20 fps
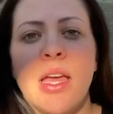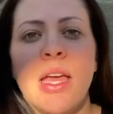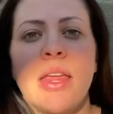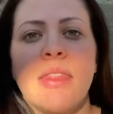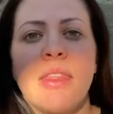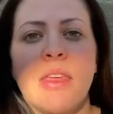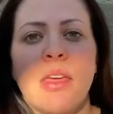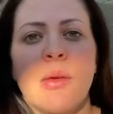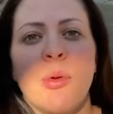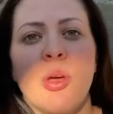
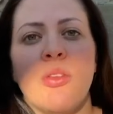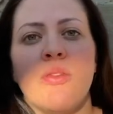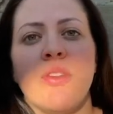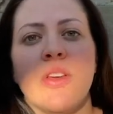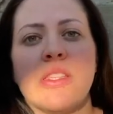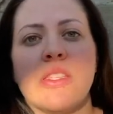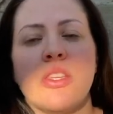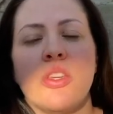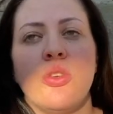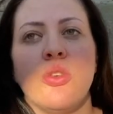They come out and
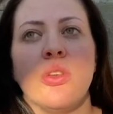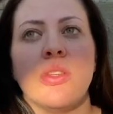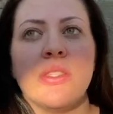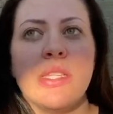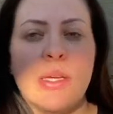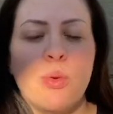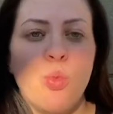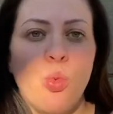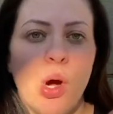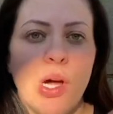visit you on
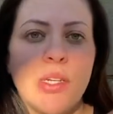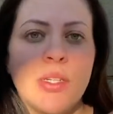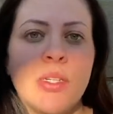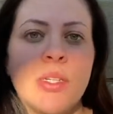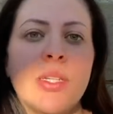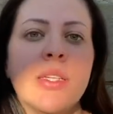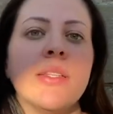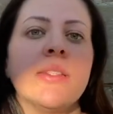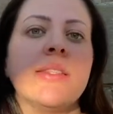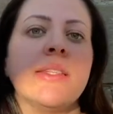day
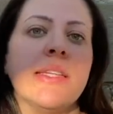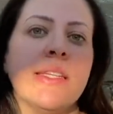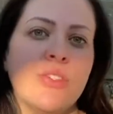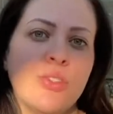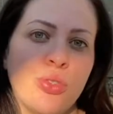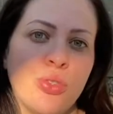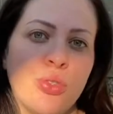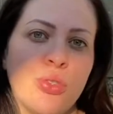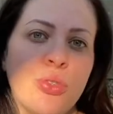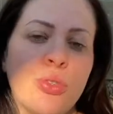1, day
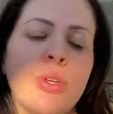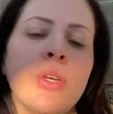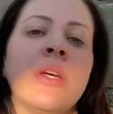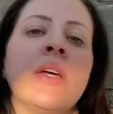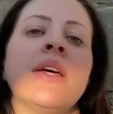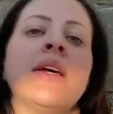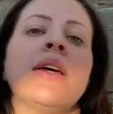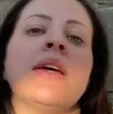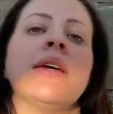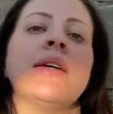2,
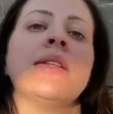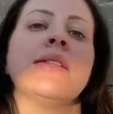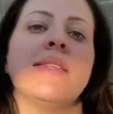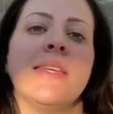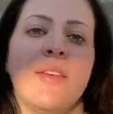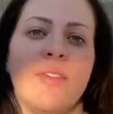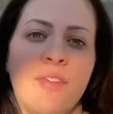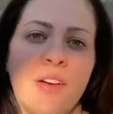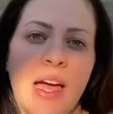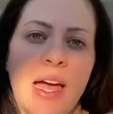
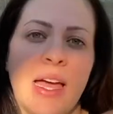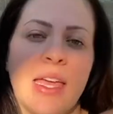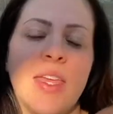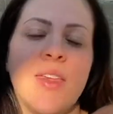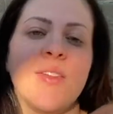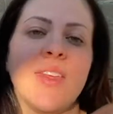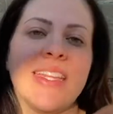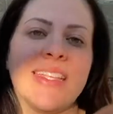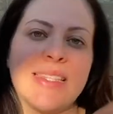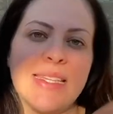day
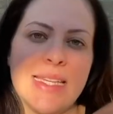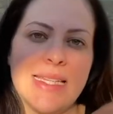5 and day